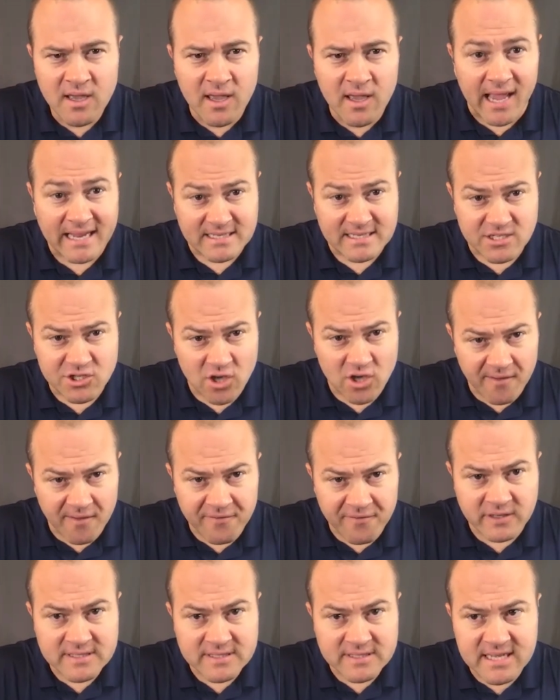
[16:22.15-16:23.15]
and
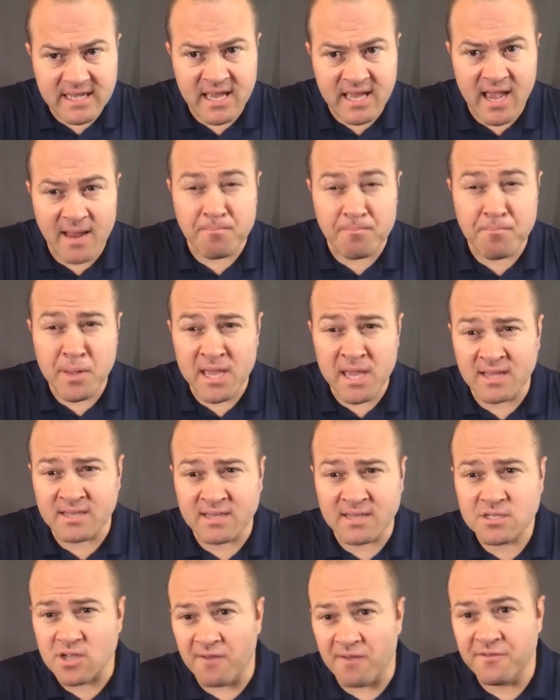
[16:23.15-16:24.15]
sovereignty and being a
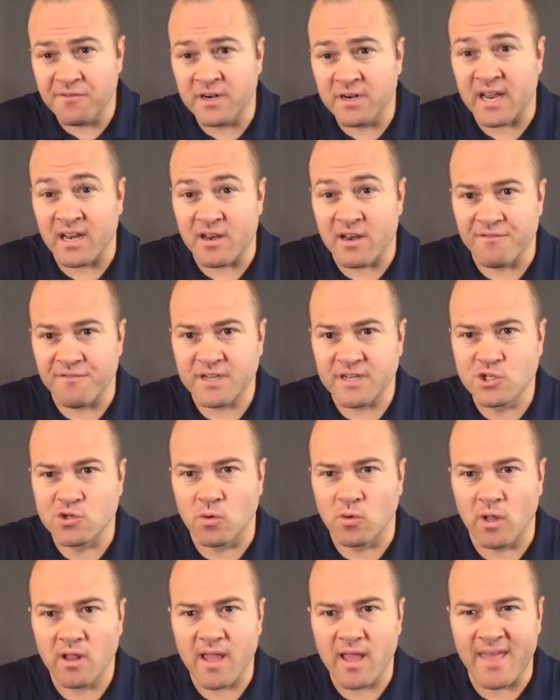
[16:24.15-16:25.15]
sovereign
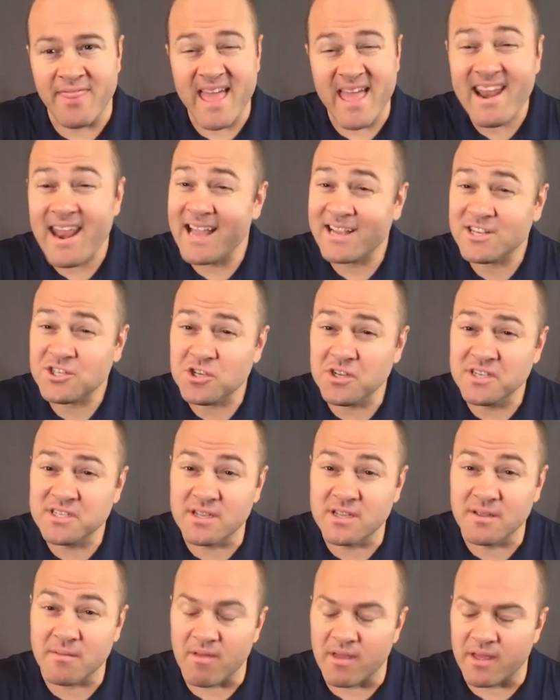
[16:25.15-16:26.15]
individual. And that actually is
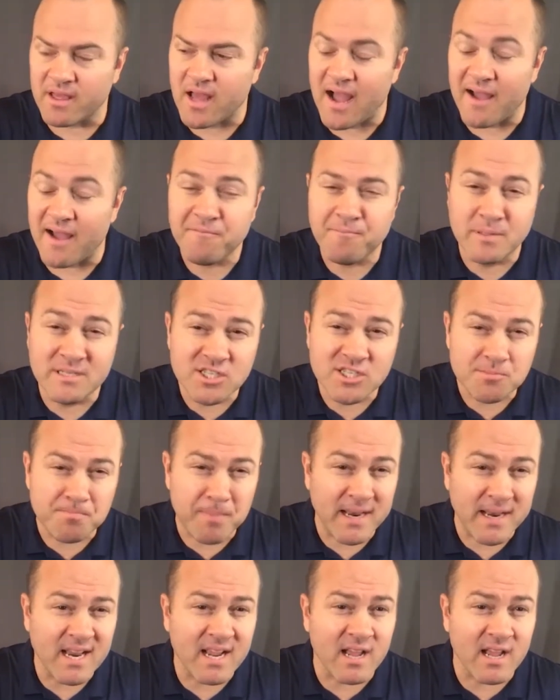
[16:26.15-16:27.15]
a, I've been
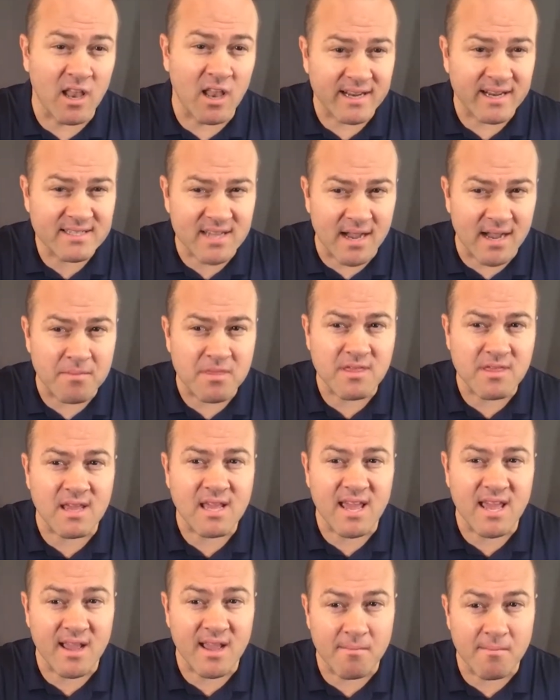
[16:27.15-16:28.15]
spending a lot of time
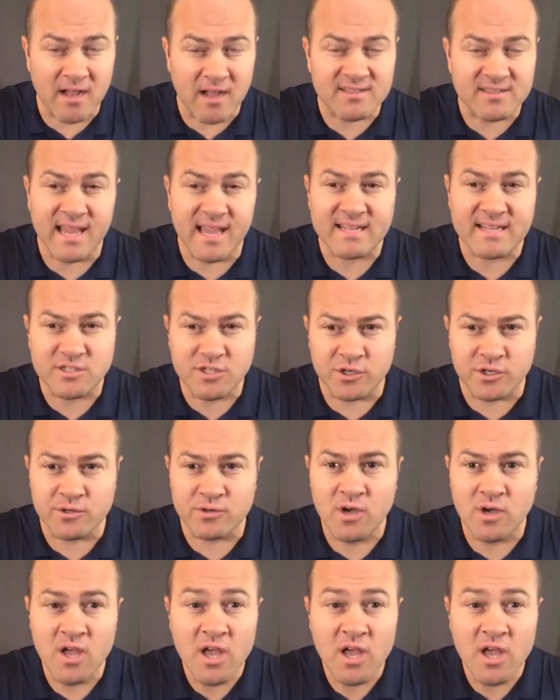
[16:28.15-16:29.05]
thinking about that too.